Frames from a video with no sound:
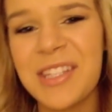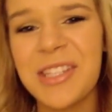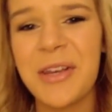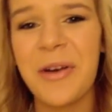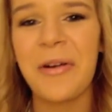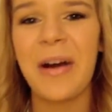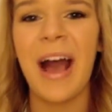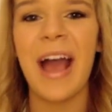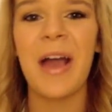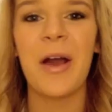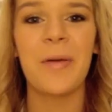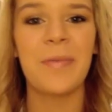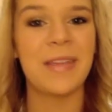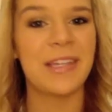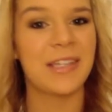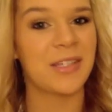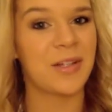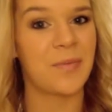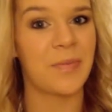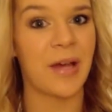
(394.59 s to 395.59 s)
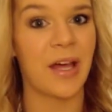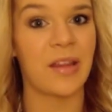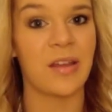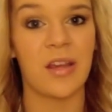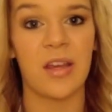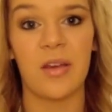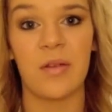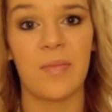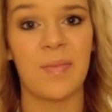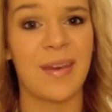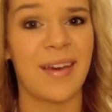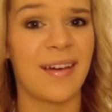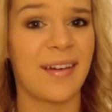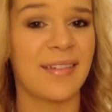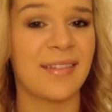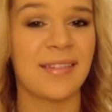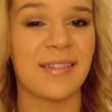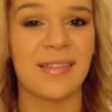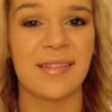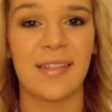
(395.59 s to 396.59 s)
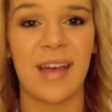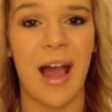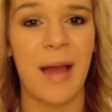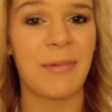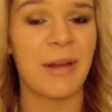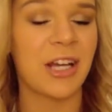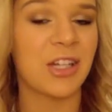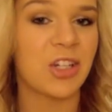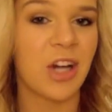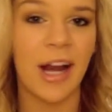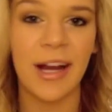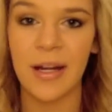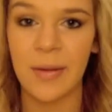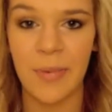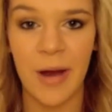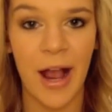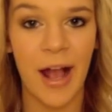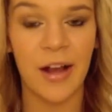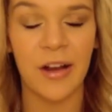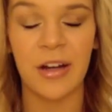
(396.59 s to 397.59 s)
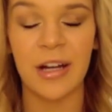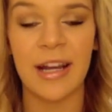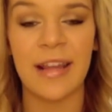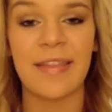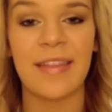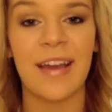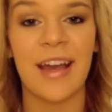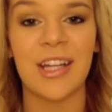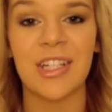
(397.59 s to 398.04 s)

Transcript: So I hope these don't bother you because I'm not trying to brag or anything.